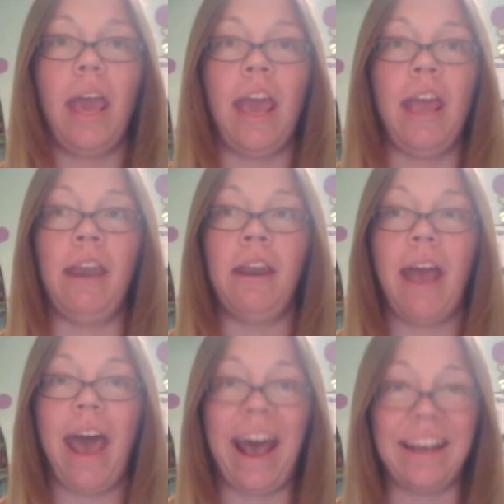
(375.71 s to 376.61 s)
and
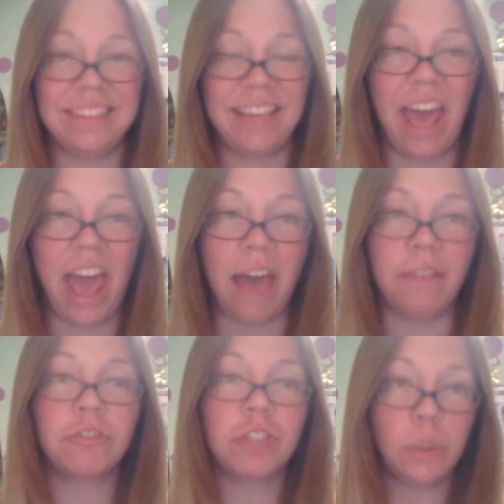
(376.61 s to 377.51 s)
ask
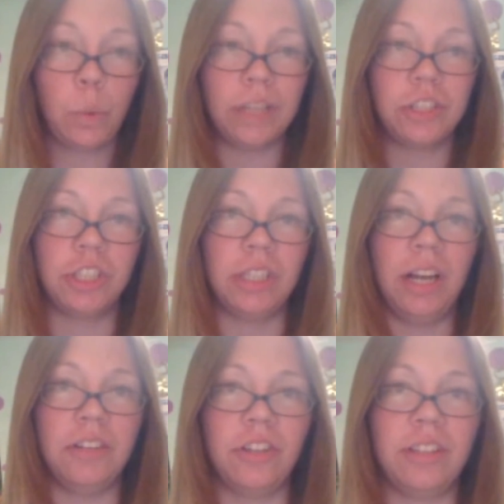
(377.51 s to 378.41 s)
every question
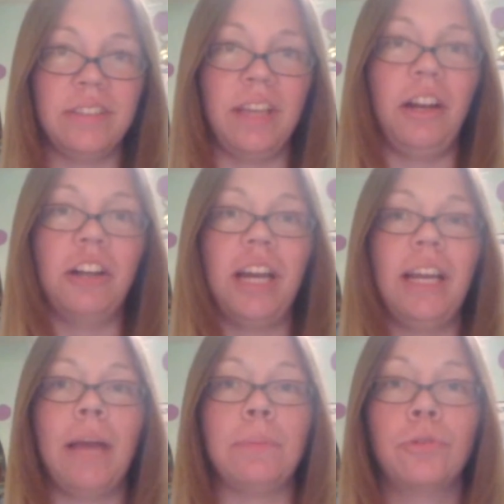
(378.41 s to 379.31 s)
under the sun, all
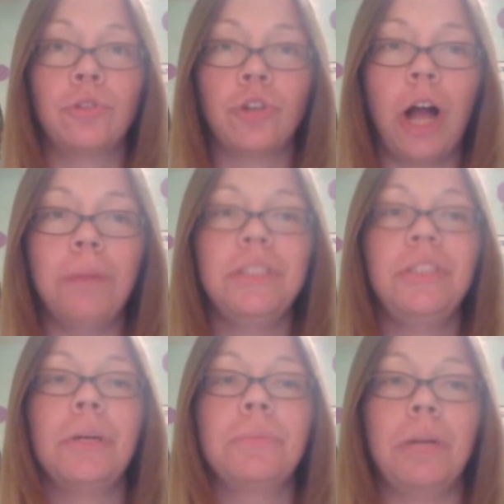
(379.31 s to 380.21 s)
right? I promise
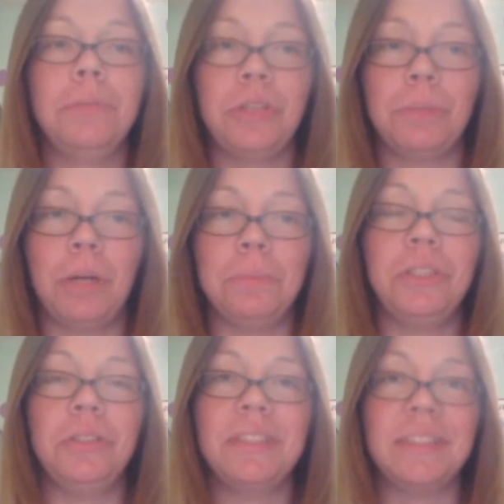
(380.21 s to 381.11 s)
you,
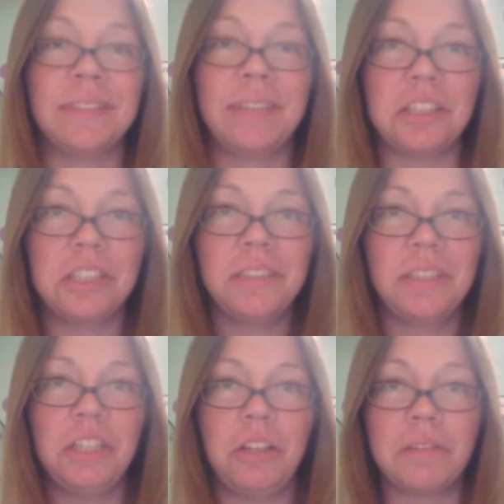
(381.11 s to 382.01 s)
it's the scariest
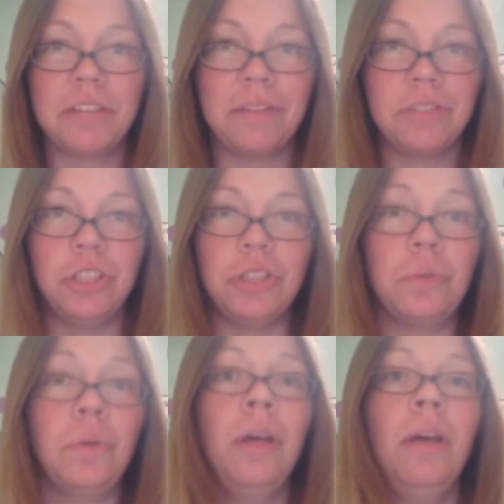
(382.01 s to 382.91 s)
thing you'll ever have to
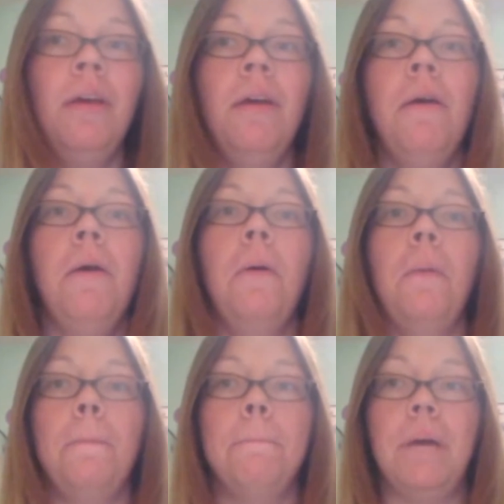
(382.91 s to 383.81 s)
do.
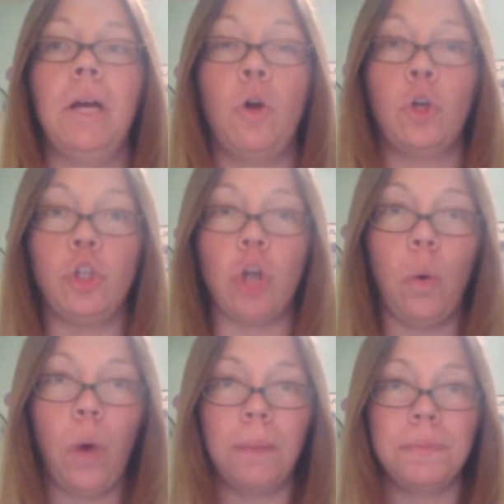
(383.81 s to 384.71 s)
But
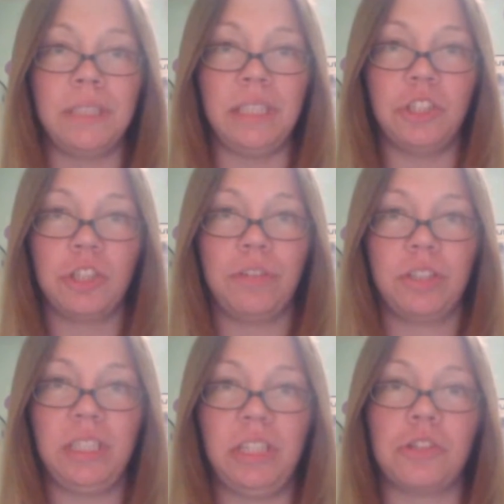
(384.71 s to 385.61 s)
go up to each of your
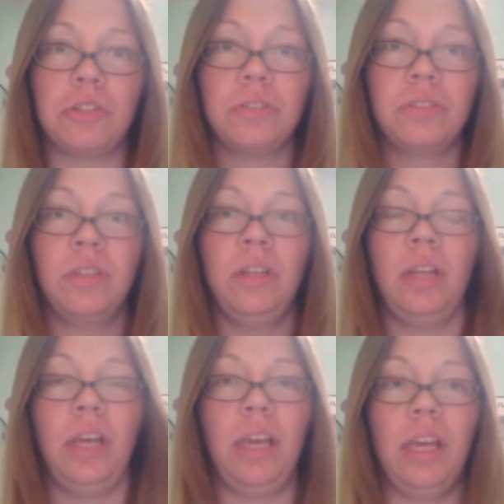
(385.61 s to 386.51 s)
teachers,
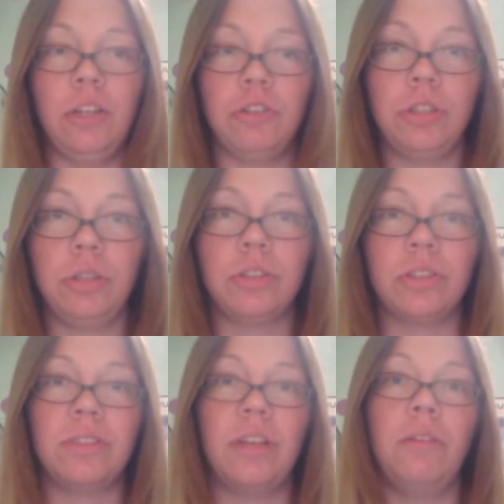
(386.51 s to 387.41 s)
introduce
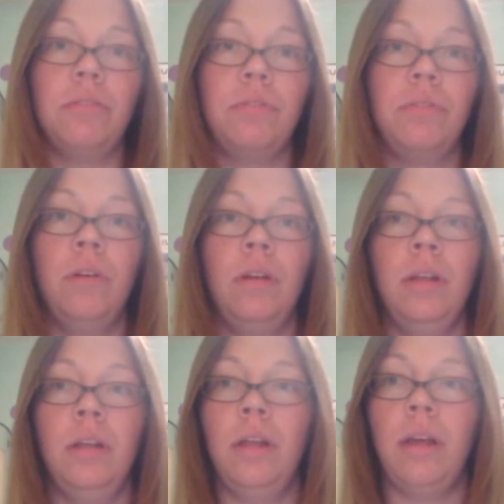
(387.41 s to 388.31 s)
yourself,
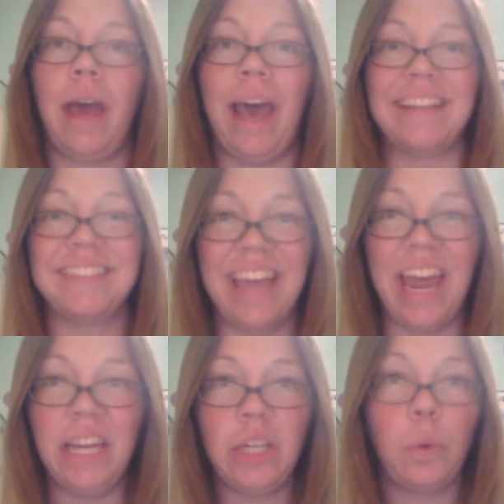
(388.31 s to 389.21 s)
ask
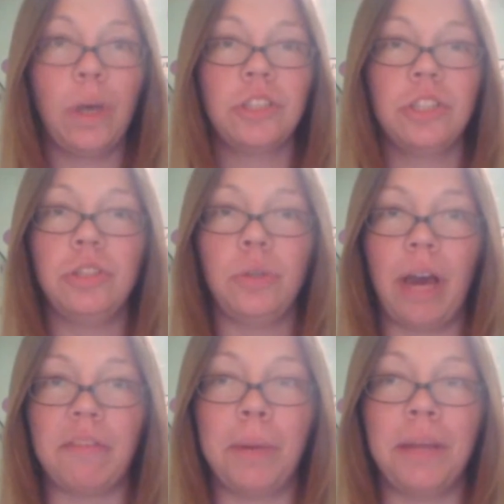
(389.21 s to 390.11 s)
any questions you
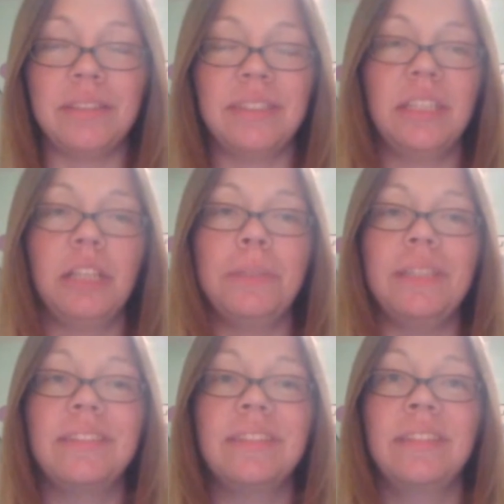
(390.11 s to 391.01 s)
have about the
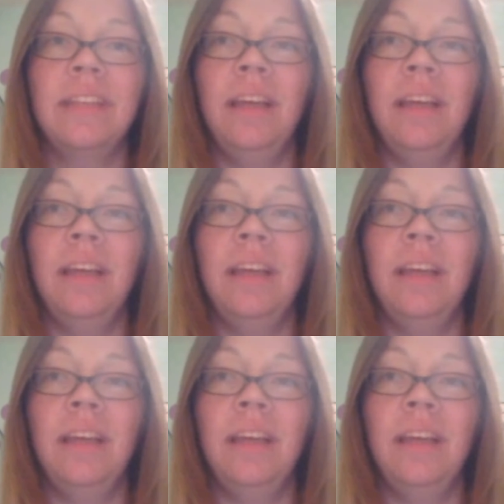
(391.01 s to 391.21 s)
syllabus,